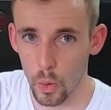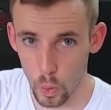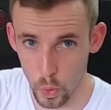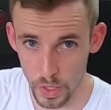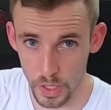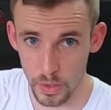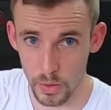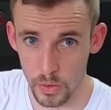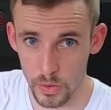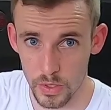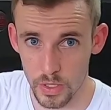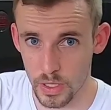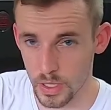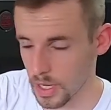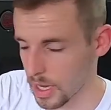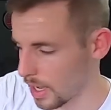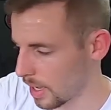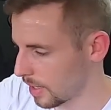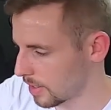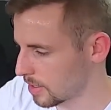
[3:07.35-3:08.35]
wheels,
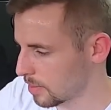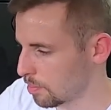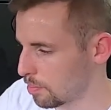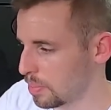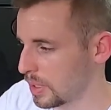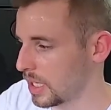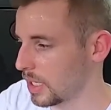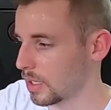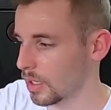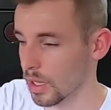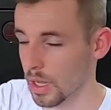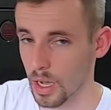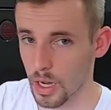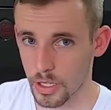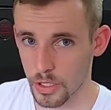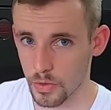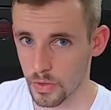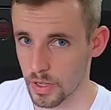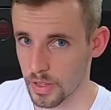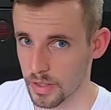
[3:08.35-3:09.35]
not bead
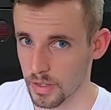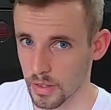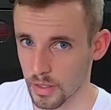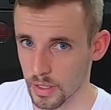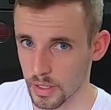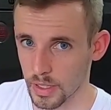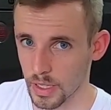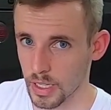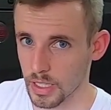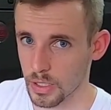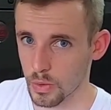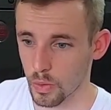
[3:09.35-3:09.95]
locks or anything like that,